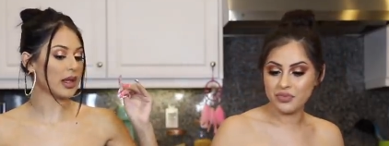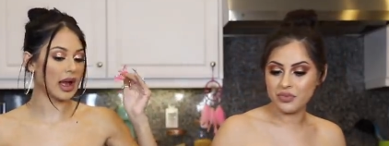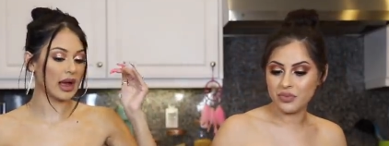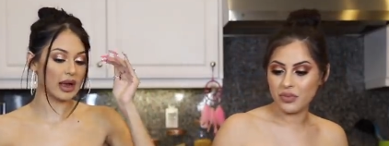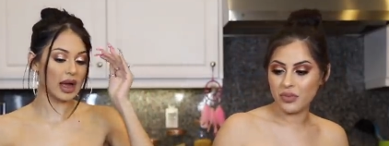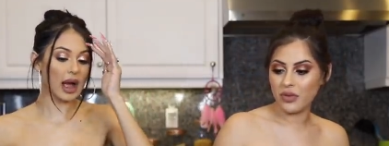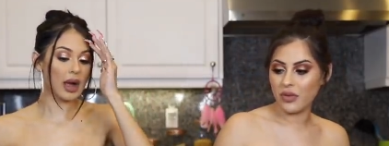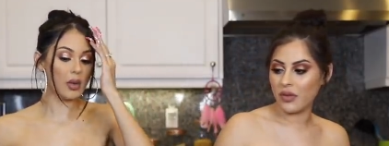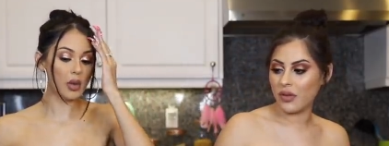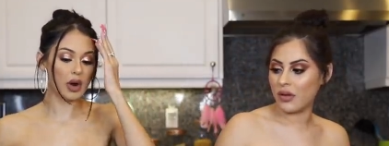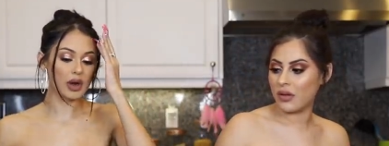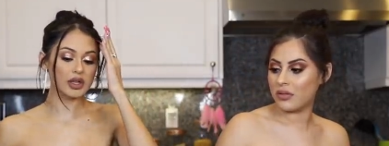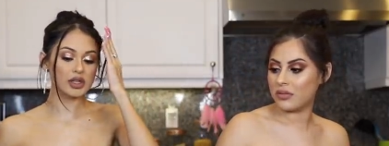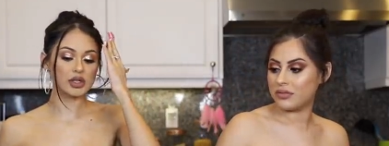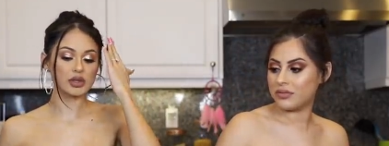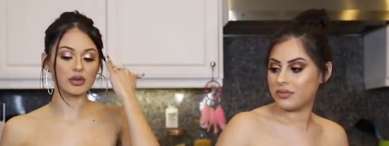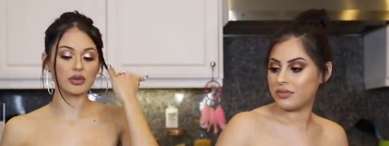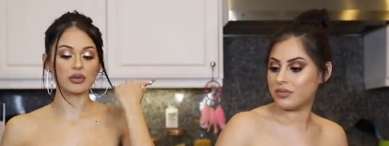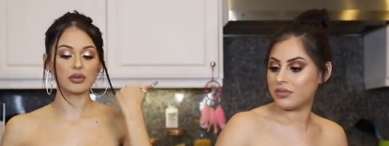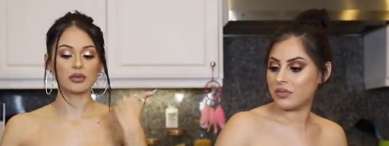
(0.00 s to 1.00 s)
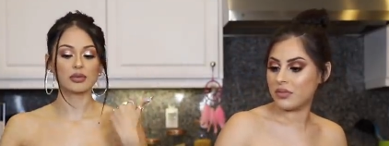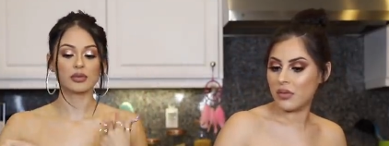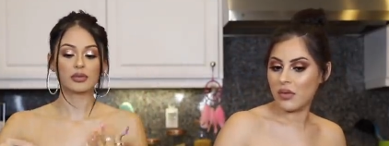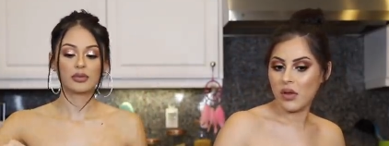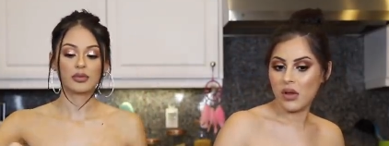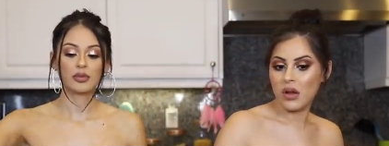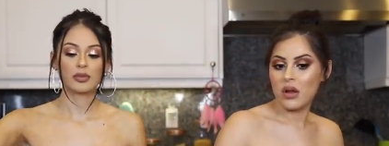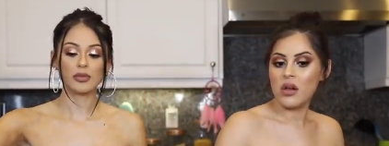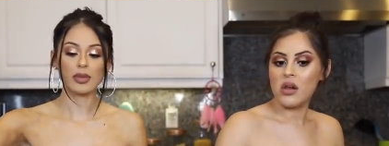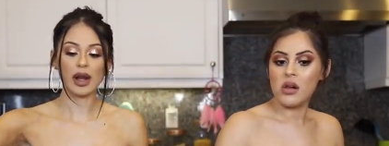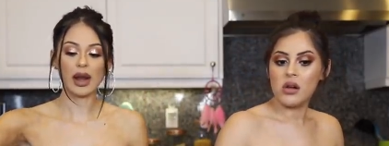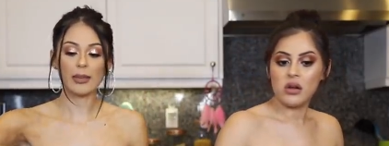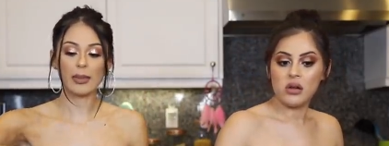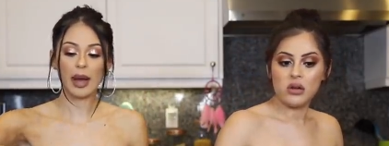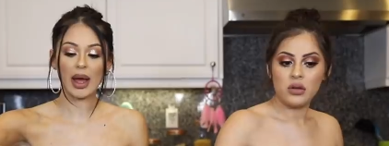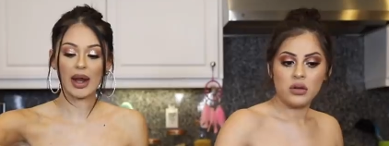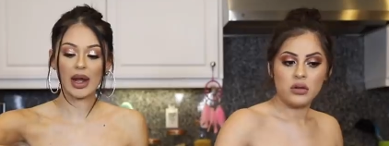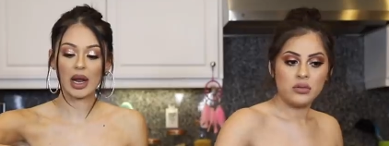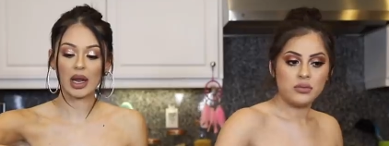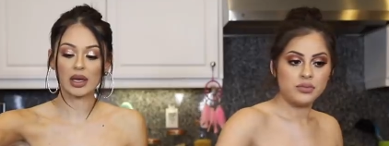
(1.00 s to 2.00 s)
Speaker 1: black. I wanted to, but I
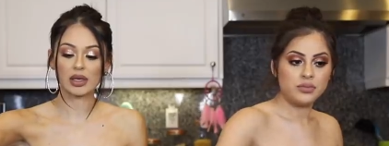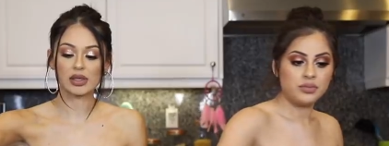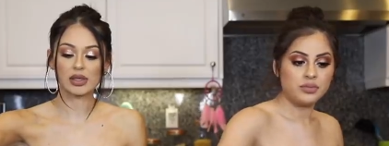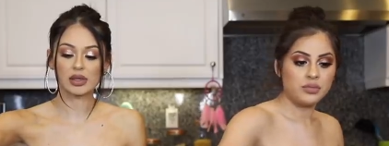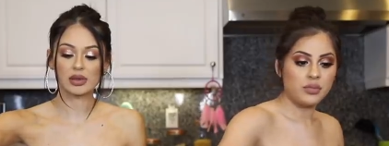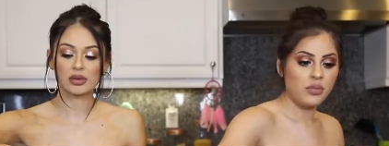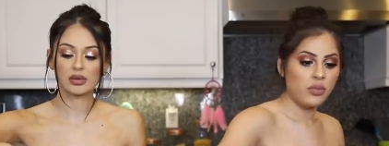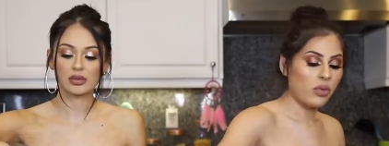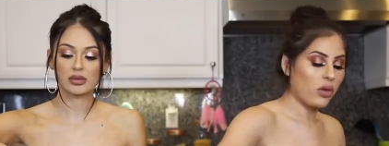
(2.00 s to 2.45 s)
panicked.